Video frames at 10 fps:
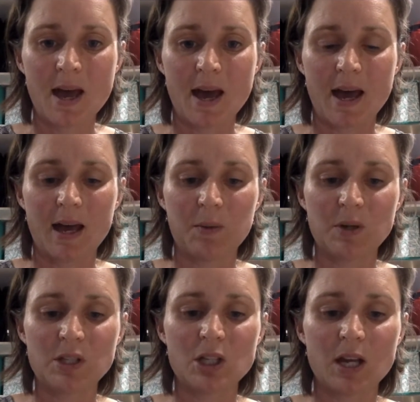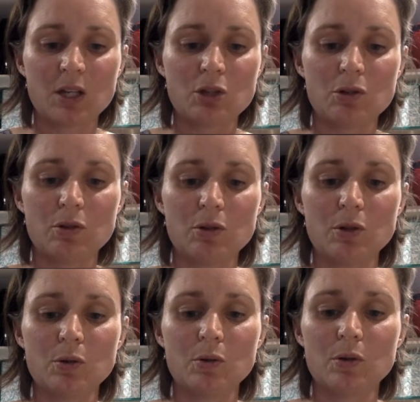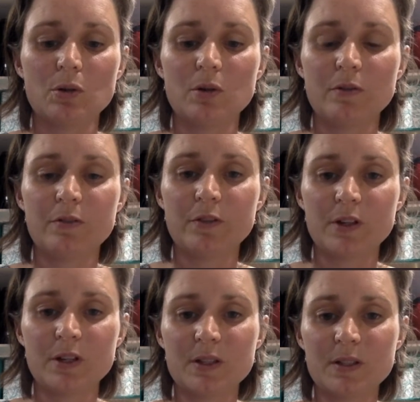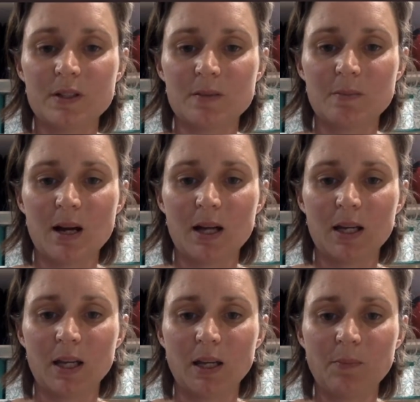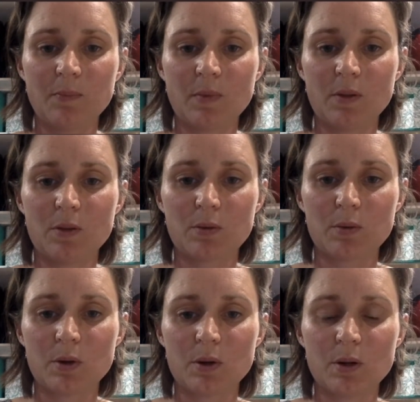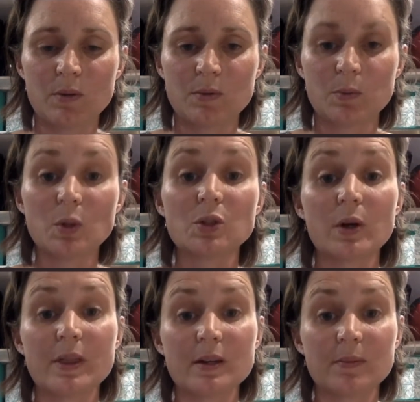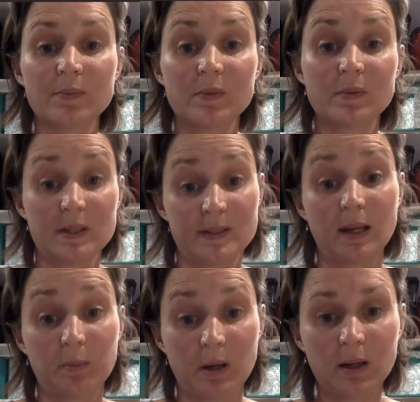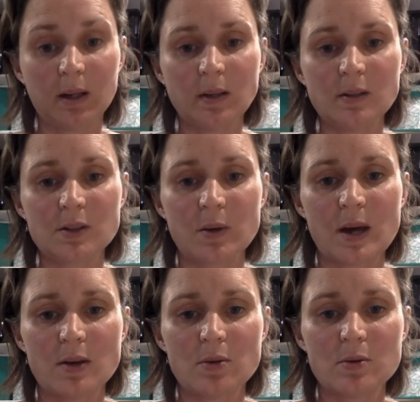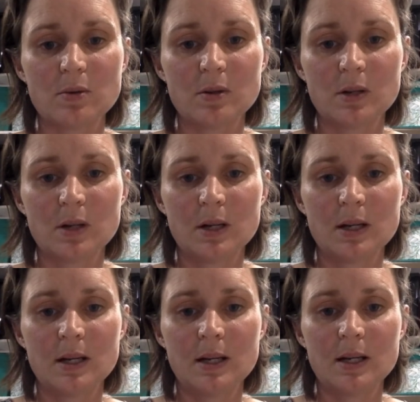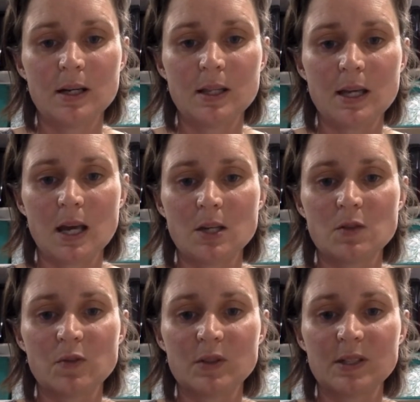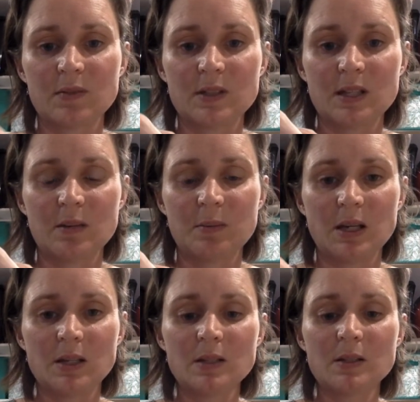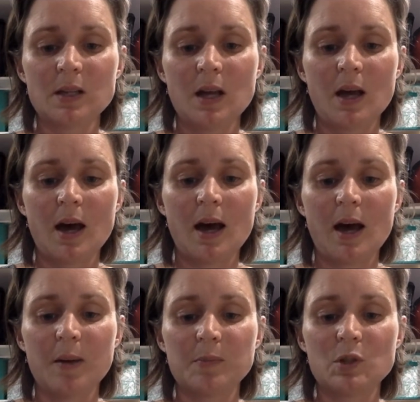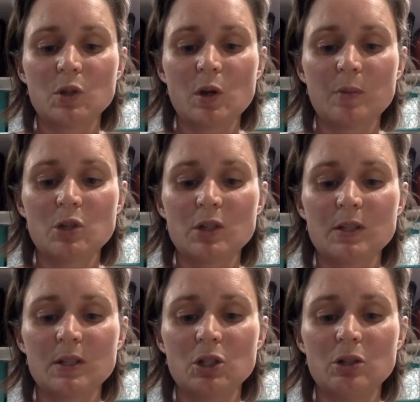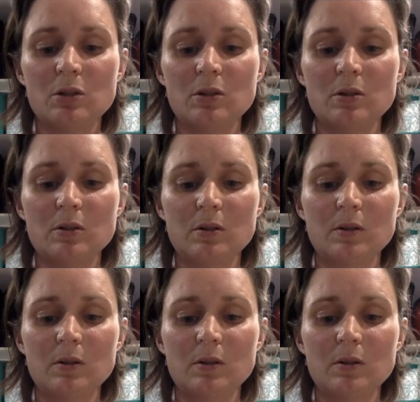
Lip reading: and once you get to your first marking through, well, sorry, the second marking, so at the end of your 7 centimetres, stop just as you